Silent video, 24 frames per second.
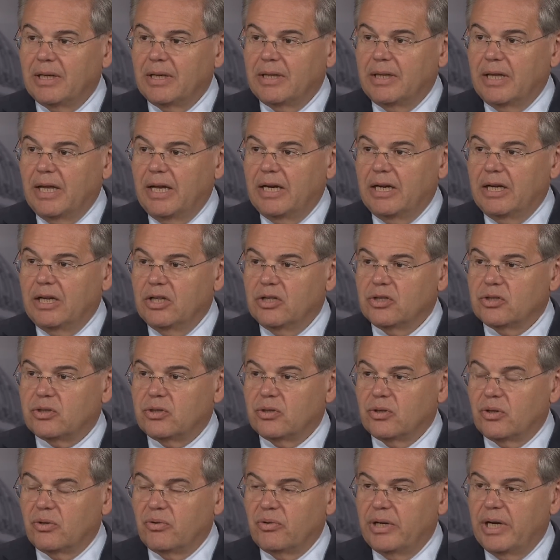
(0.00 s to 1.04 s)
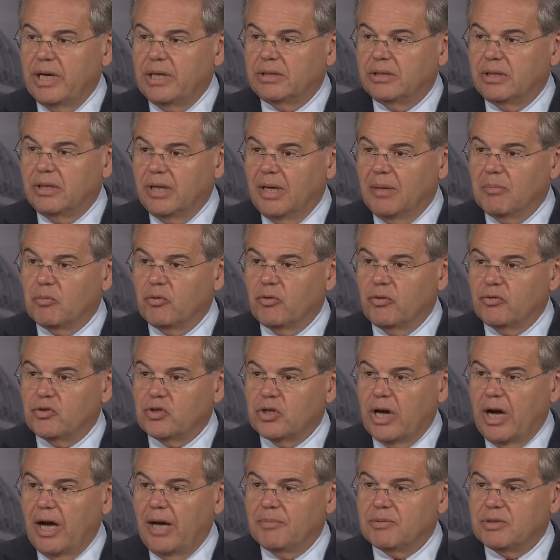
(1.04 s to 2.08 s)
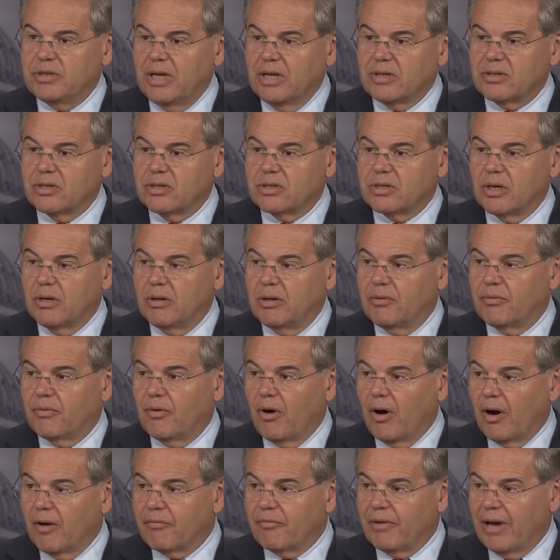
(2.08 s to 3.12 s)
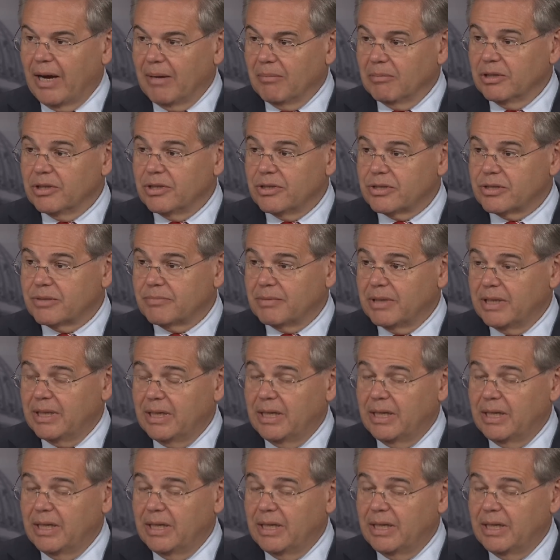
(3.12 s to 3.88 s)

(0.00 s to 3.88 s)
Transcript: than it is to create the number of jobs necessary for our families.